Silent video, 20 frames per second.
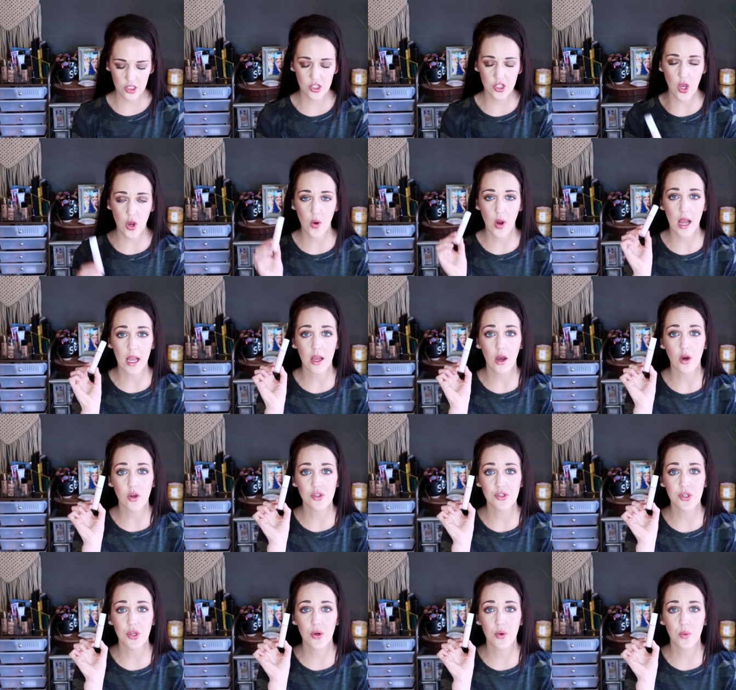So I
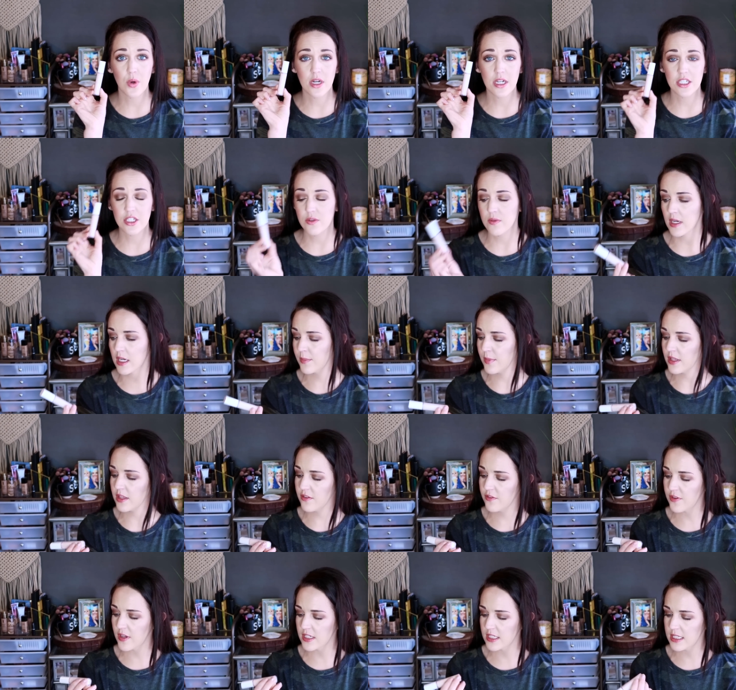also wanted to recommend
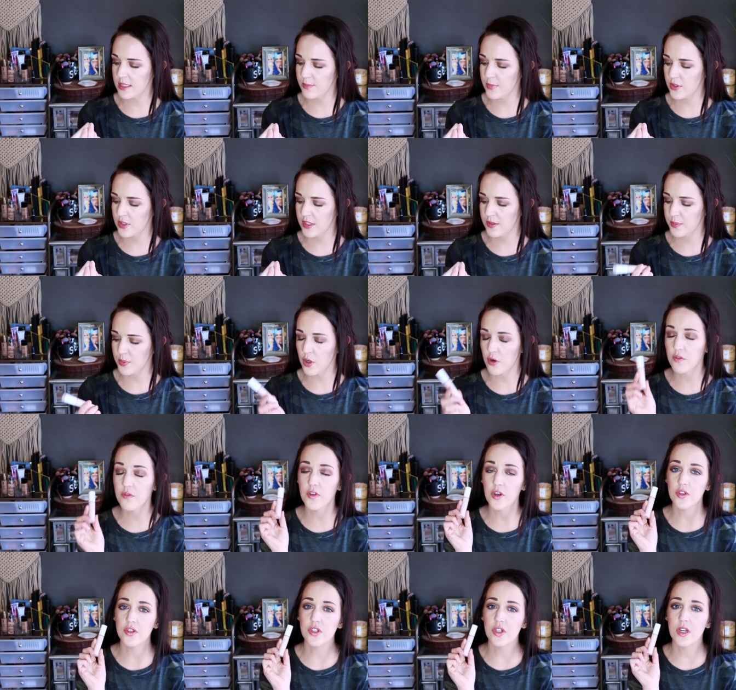the Fenty Beauty Pro
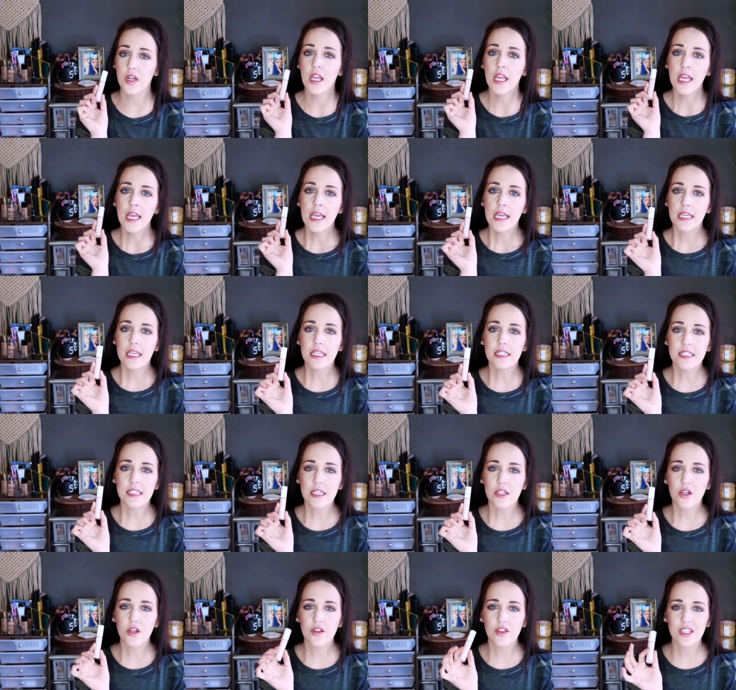Filter
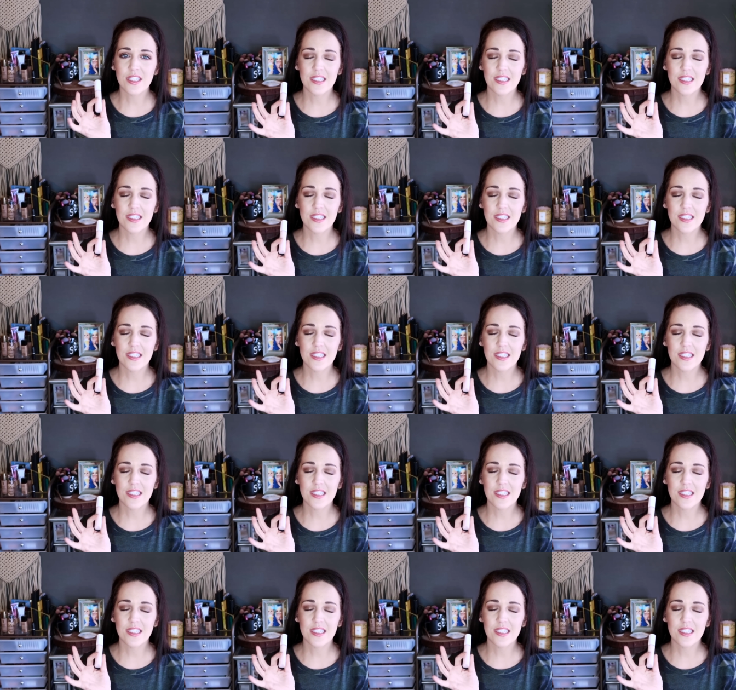Concealer.